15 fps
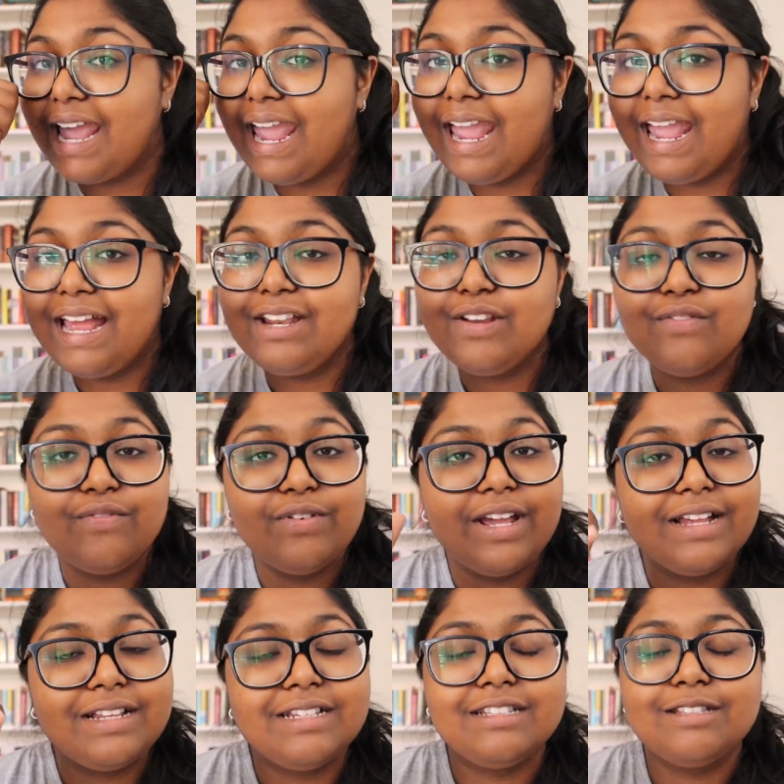and don't
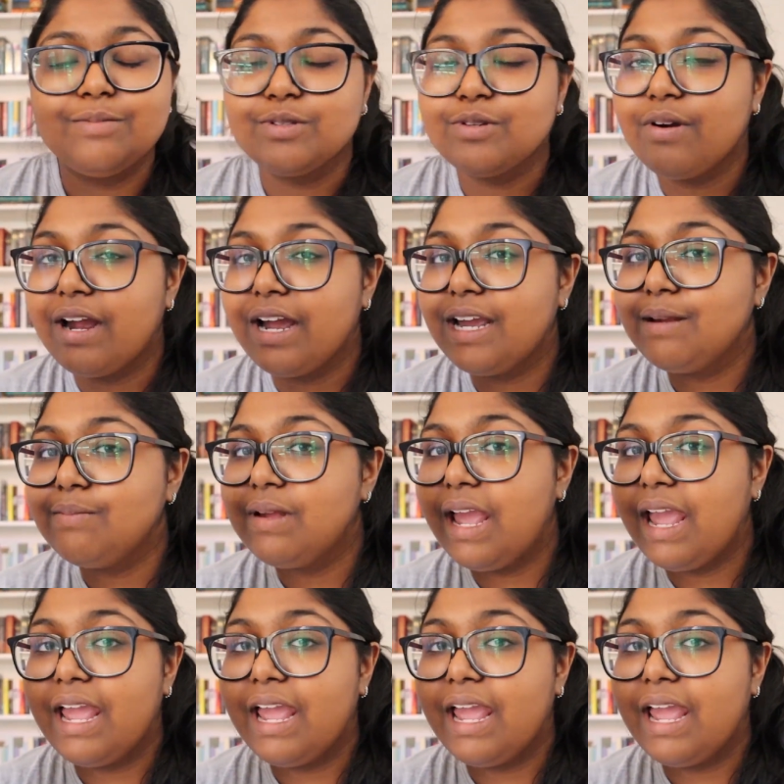forget to subscribe